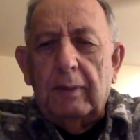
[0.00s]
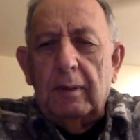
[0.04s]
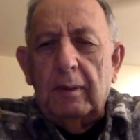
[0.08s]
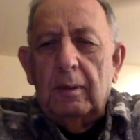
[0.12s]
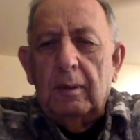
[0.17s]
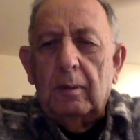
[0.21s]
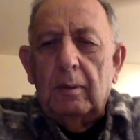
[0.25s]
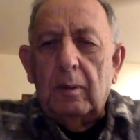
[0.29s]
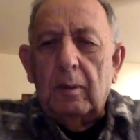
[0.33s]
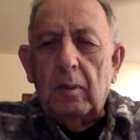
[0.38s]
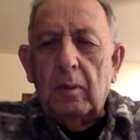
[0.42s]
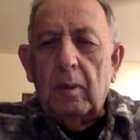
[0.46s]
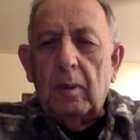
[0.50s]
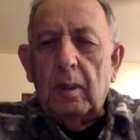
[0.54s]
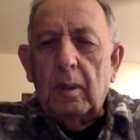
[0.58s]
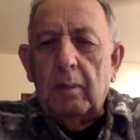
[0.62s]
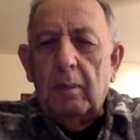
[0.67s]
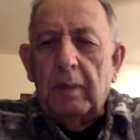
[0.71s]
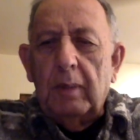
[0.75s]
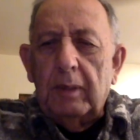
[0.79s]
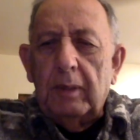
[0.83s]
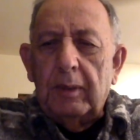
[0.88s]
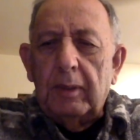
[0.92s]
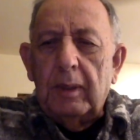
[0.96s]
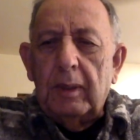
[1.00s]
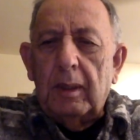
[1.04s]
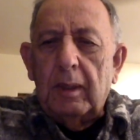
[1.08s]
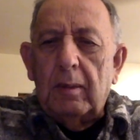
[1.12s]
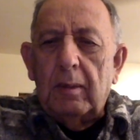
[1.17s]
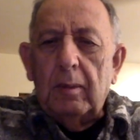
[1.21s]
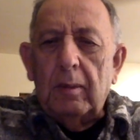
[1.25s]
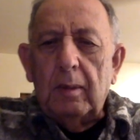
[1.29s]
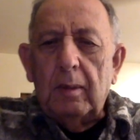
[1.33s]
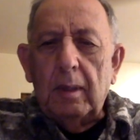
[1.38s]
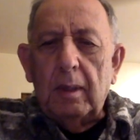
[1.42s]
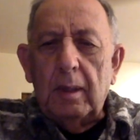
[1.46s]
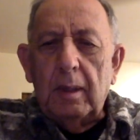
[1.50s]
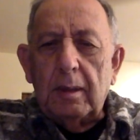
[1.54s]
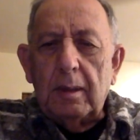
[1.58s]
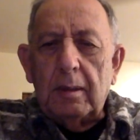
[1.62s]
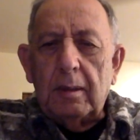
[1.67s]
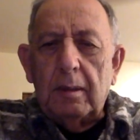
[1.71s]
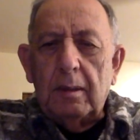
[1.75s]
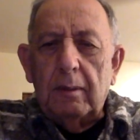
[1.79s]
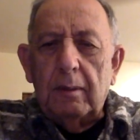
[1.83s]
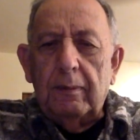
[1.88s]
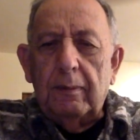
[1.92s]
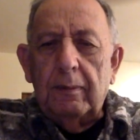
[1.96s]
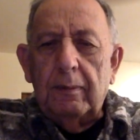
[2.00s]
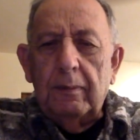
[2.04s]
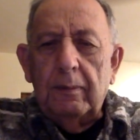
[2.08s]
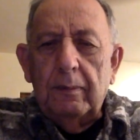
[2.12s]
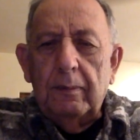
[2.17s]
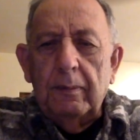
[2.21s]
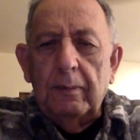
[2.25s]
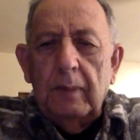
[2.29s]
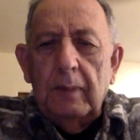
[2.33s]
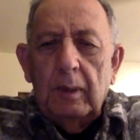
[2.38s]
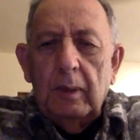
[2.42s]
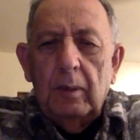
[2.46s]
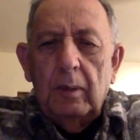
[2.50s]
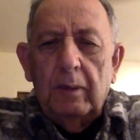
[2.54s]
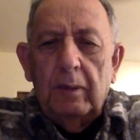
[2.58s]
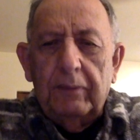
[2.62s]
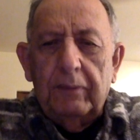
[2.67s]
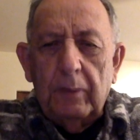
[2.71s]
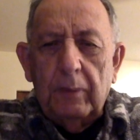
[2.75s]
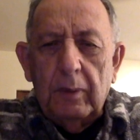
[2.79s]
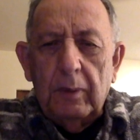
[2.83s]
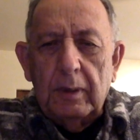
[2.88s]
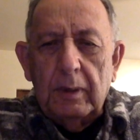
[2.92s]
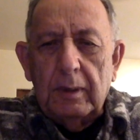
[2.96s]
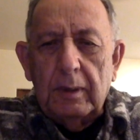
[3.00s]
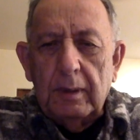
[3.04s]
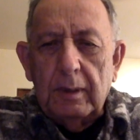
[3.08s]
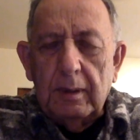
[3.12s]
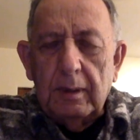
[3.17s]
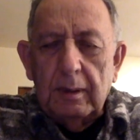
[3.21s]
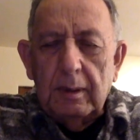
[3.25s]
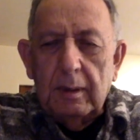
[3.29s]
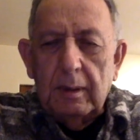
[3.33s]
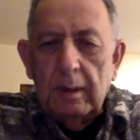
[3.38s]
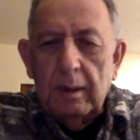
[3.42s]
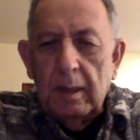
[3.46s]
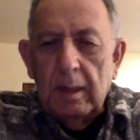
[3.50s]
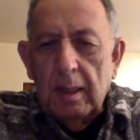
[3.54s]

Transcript: to inquire about the Echo and Oscar UFO incidents,